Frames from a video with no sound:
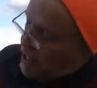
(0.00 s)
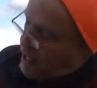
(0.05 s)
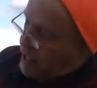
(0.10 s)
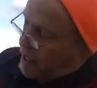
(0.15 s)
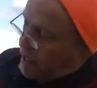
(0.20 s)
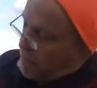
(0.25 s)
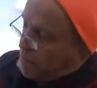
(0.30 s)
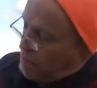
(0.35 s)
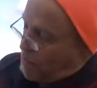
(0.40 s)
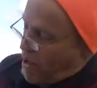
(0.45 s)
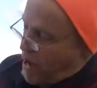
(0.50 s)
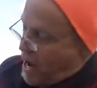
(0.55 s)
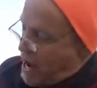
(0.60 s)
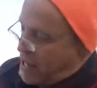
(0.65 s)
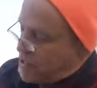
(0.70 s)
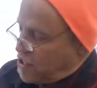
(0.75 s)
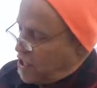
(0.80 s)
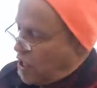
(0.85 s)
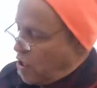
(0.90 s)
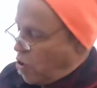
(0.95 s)
in
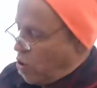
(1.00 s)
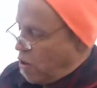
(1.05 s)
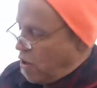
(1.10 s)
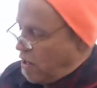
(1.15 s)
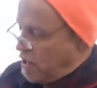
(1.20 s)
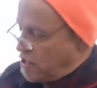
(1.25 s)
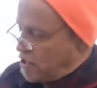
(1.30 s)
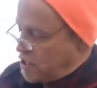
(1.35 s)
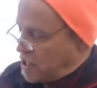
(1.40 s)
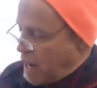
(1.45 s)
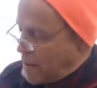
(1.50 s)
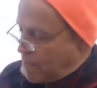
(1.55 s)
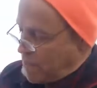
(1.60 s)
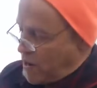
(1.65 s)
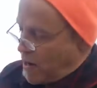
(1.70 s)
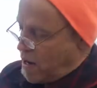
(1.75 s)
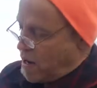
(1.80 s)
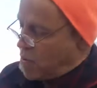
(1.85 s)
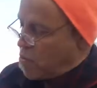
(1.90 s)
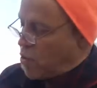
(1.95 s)
compliance, in order, and
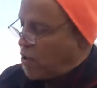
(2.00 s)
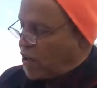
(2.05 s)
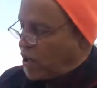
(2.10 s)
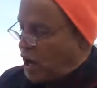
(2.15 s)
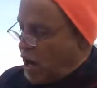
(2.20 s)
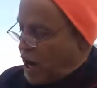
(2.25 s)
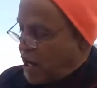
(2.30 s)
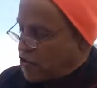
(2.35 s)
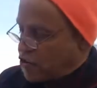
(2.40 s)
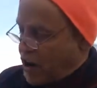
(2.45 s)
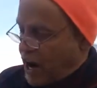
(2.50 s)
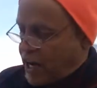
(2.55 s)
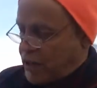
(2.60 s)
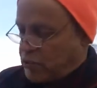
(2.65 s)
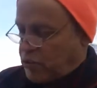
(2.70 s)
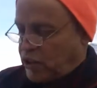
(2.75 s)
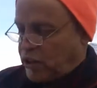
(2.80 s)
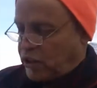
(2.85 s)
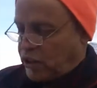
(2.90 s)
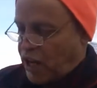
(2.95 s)
separated with contract
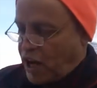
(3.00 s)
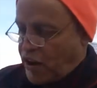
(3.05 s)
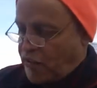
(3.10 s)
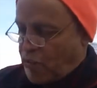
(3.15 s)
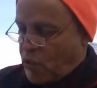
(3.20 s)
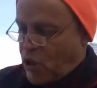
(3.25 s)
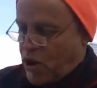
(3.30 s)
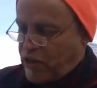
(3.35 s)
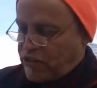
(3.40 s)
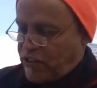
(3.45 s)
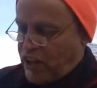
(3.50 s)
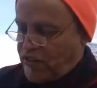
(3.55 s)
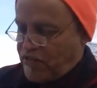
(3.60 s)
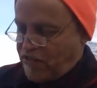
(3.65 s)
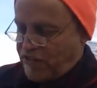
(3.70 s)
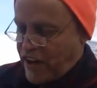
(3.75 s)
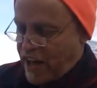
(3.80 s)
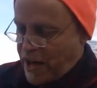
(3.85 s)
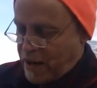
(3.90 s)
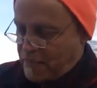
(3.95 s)
with loved ones and
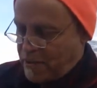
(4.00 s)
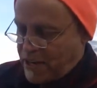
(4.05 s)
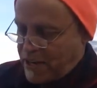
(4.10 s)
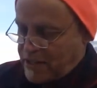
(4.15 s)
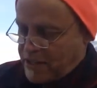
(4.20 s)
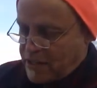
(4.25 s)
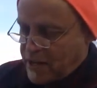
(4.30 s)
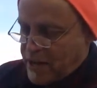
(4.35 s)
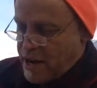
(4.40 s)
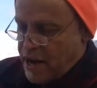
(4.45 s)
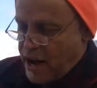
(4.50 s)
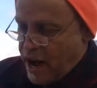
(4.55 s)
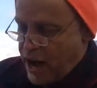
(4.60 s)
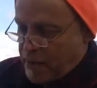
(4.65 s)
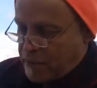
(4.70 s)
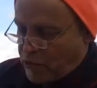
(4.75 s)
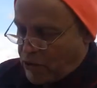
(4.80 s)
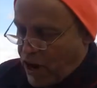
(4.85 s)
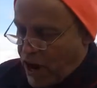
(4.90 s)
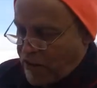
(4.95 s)
families. I
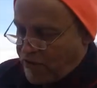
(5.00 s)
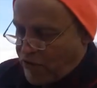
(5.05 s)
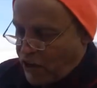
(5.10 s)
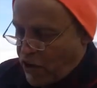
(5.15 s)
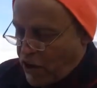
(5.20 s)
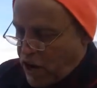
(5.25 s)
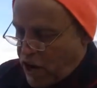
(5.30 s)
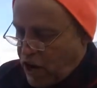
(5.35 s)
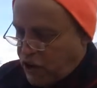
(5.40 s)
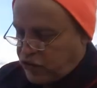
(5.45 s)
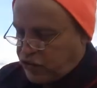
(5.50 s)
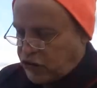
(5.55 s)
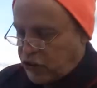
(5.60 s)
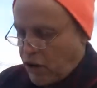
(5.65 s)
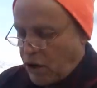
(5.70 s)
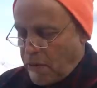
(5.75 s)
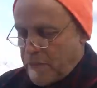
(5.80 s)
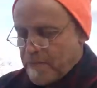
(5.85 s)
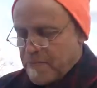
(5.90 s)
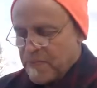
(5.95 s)
am grateful
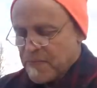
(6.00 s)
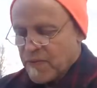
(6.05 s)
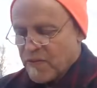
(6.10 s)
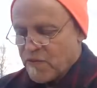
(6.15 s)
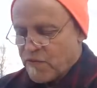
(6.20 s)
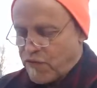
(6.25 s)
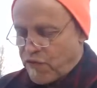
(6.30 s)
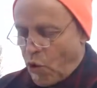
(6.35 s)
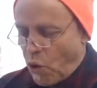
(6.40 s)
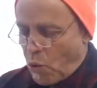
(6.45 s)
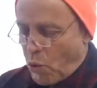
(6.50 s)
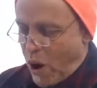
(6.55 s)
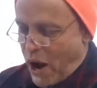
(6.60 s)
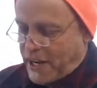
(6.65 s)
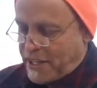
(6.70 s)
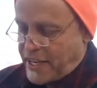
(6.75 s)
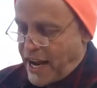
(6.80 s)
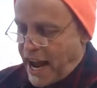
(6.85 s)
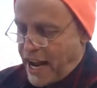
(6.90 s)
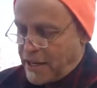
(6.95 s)
also for
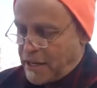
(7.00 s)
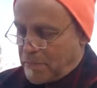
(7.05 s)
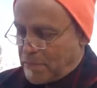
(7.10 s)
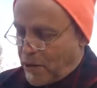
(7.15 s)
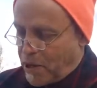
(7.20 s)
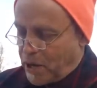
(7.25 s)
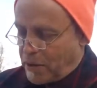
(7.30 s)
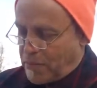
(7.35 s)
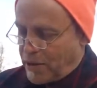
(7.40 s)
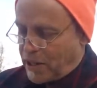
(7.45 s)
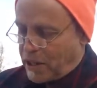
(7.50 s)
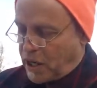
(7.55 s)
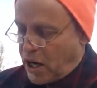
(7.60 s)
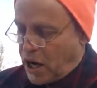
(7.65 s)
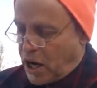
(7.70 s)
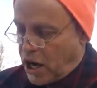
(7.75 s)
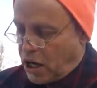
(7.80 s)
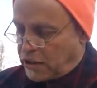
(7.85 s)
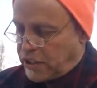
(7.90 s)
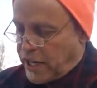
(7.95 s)
what Daniel Berrigan
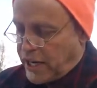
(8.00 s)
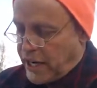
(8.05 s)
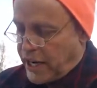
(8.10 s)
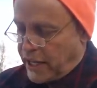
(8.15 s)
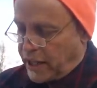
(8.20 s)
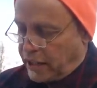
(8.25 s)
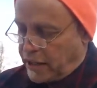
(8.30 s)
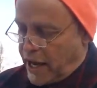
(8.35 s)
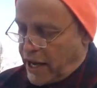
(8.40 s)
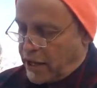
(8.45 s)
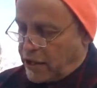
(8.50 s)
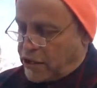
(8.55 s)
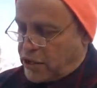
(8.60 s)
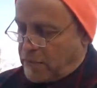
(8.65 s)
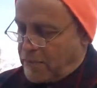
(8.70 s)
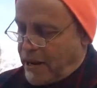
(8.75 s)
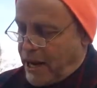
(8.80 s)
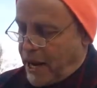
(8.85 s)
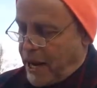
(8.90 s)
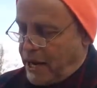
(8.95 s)
called in a letter to
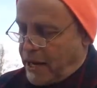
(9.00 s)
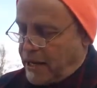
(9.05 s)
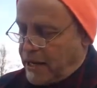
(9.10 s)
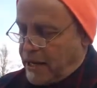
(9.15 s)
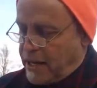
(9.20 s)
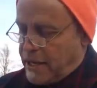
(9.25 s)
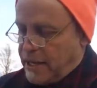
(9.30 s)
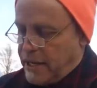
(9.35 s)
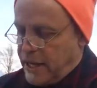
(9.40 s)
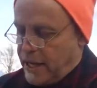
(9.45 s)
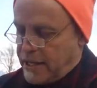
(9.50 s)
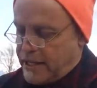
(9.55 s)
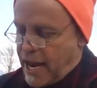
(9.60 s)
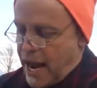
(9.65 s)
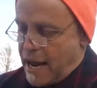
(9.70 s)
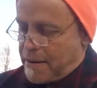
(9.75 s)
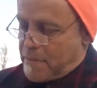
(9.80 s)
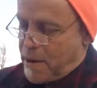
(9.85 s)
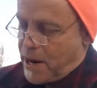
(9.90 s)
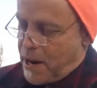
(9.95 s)
me in
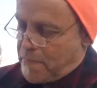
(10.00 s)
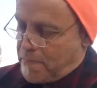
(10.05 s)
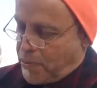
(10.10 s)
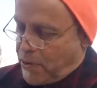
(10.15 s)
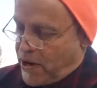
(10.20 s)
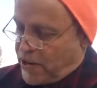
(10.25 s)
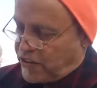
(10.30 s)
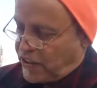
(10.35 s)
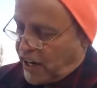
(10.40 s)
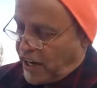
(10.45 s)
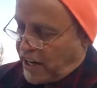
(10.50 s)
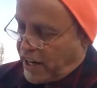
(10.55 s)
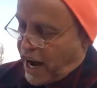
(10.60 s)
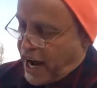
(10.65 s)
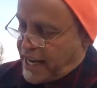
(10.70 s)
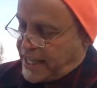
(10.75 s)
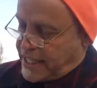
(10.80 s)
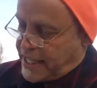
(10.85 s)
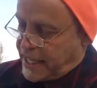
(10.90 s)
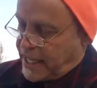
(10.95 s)
Danbury Prison in
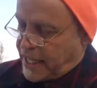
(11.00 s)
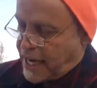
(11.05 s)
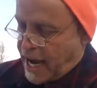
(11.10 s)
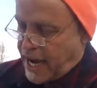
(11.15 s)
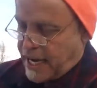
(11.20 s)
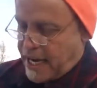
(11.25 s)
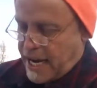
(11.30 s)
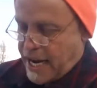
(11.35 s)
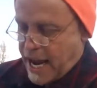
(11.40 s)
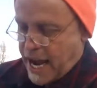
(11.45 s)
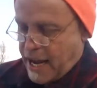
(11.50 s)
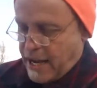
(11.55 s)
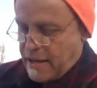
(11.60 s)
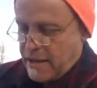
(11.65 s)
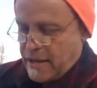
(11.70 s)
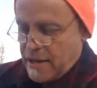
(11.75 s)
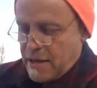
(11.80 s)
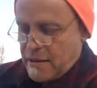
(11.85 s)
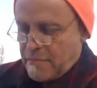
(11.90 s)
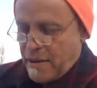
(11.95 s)
1998.
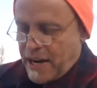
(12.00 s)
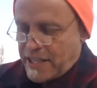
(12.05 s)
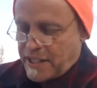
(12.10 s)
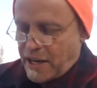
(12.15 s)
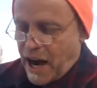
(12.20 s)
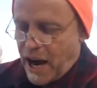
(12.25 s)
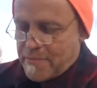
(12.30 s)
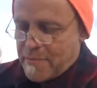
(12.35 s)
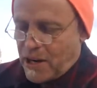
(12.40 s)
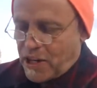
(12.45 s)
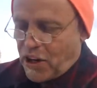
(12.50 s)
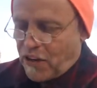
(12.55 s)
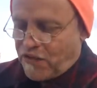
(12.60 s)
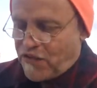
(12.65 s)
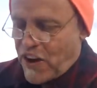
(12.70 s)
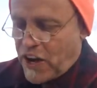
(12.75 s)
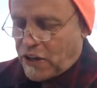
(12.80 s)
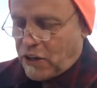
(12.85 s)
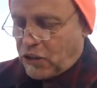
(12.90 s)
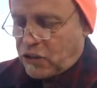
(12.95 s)
My time under
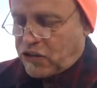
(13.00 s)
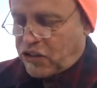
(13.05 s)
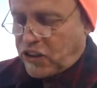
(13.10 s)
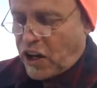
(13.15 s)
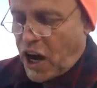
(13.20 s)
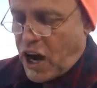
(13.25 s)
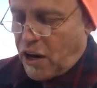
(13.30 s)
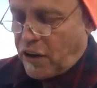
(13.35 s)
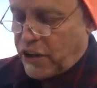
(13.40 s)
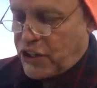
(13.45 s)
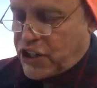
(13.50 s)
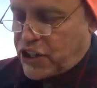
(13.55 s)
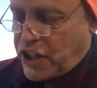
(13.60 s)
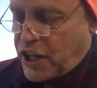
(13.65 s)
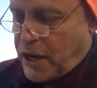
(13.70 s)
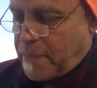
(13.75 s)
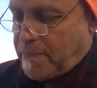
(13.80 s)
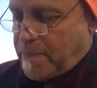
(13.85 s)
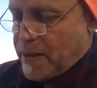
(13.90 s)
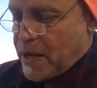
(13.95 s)
federal
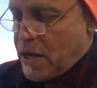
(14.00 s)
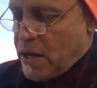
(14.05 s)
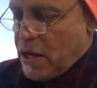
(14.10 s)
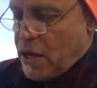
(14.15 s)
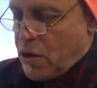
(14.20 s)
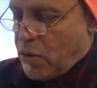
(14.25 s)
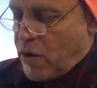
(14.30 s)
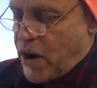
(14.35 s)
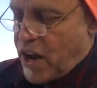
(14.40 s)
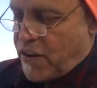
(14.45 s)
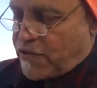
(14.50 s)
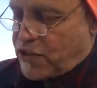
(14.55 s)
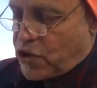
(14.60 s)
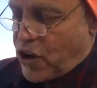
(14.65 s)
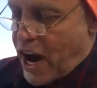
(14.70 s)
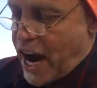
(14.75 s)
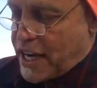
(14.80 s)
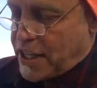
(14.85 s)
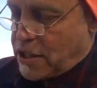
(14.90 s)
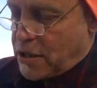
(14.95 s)
scholarship, we have
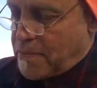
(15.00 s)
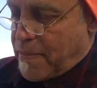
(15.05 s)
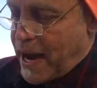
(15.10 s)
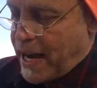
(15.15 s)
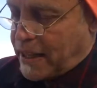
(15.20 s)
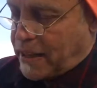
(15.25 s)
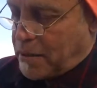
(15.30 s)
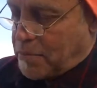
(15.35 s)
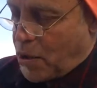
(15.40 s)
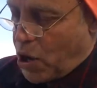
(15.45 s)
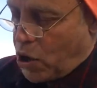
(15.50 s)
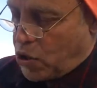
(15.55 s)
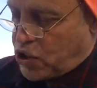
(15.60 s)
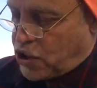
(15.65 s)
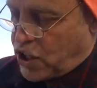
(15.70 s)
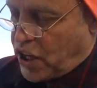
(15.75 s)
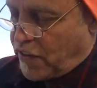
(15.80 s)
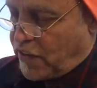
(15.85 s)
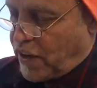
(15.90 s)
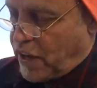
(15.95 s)
tried to make the
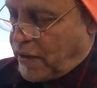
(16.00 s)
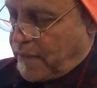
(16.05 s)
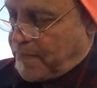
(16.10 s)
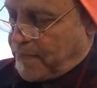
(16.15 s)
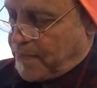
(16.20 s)
most of it.